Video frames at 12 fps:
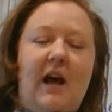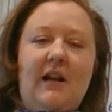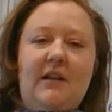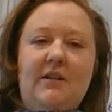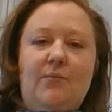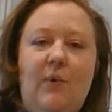
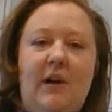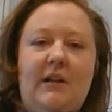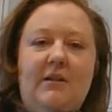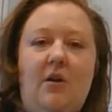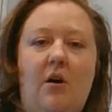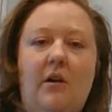That is what
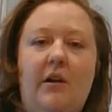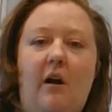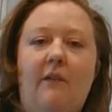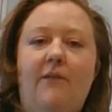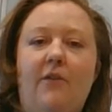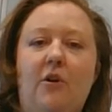is called
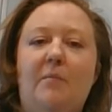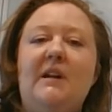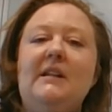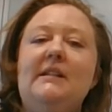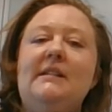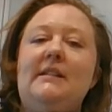our verb
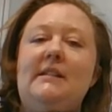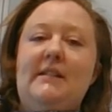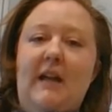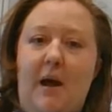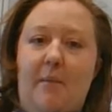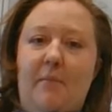
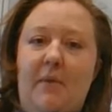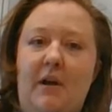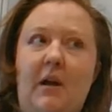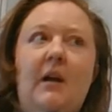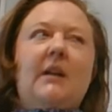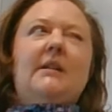stem.
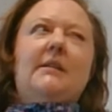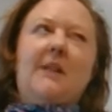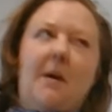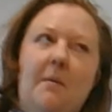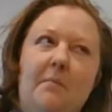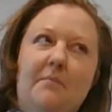
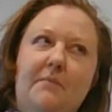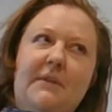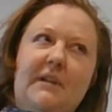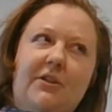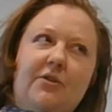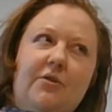Some
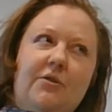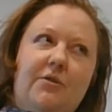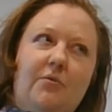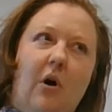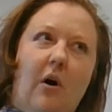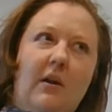teachers
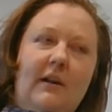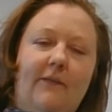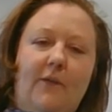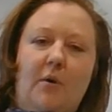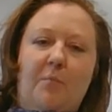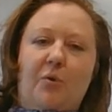do call it
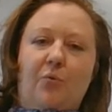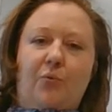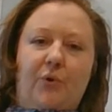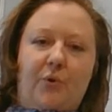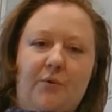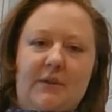a verb
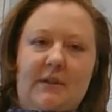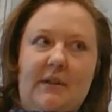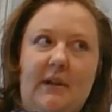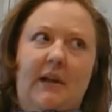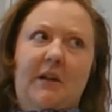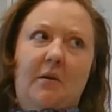
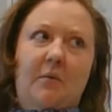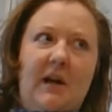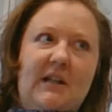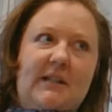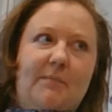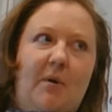root. Either way,
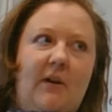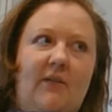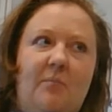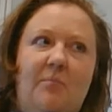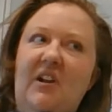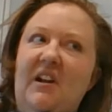it's part of
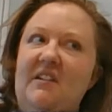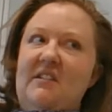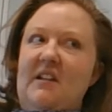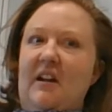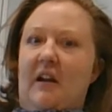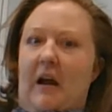a
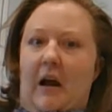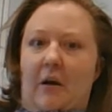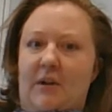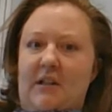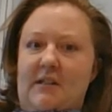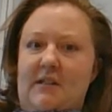plant, and I
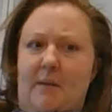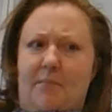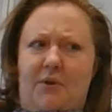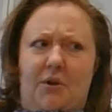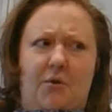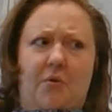would accept
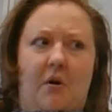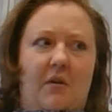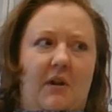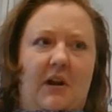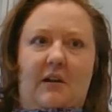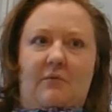you
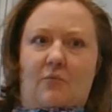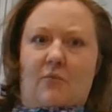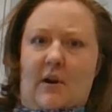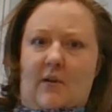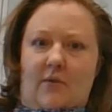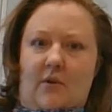calling it
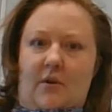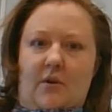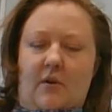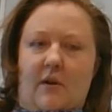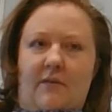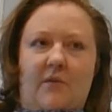whatever
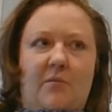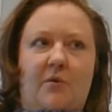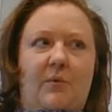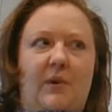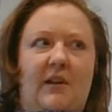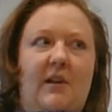you're
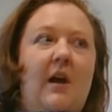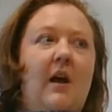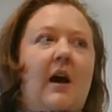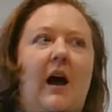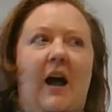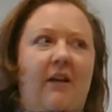comfortable with.
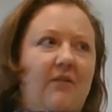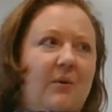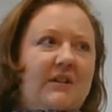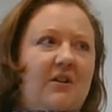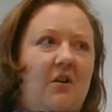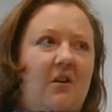I've
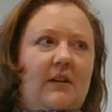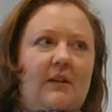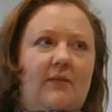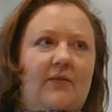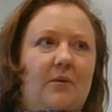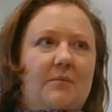always called
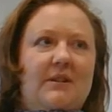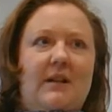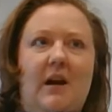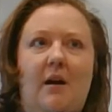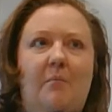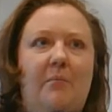it the verb
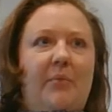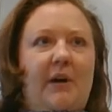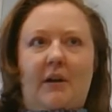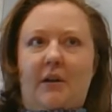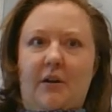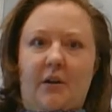stem,
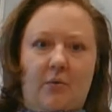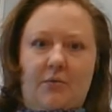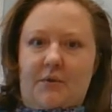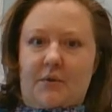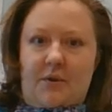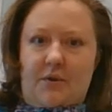but you
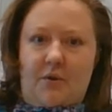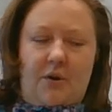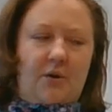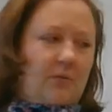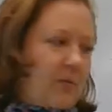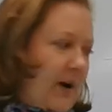know, you do
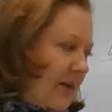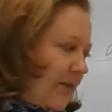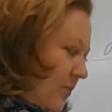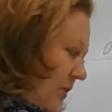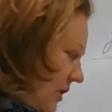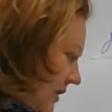you,
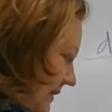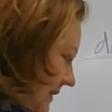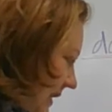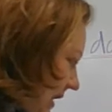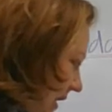whatever works